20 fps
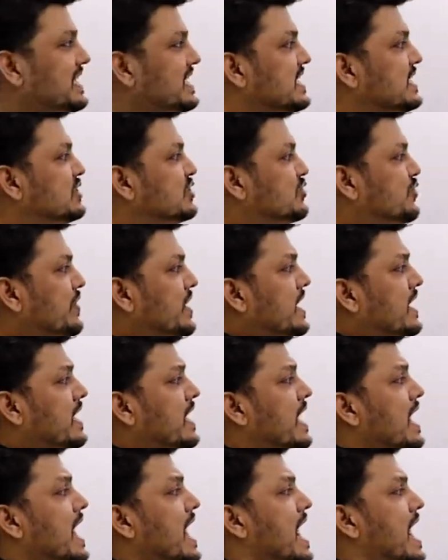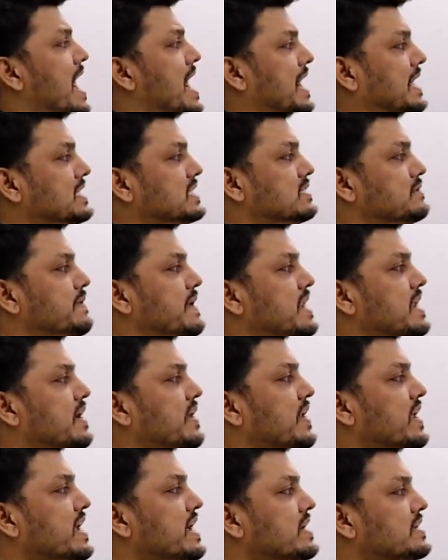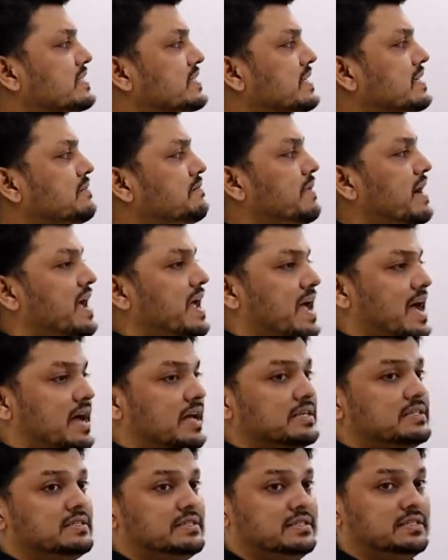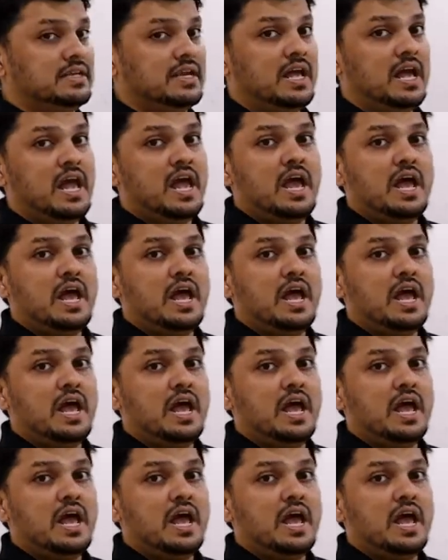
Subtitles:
History has been created by us.